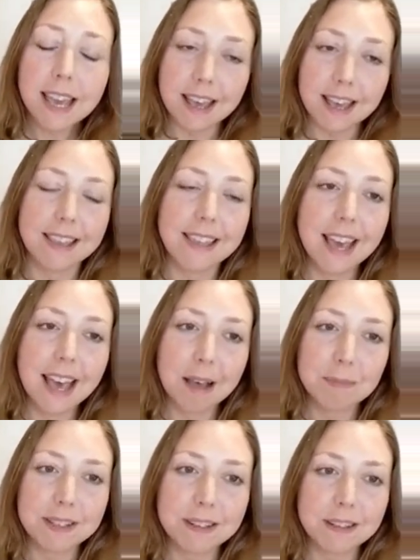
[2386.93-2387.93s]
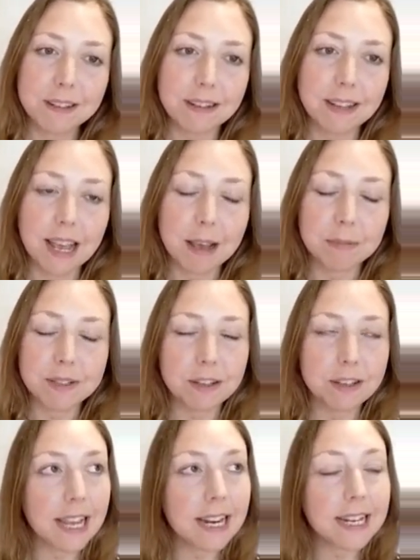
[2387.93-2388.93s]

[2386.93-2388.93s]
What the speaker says: Yeah, absolutely, absolutely.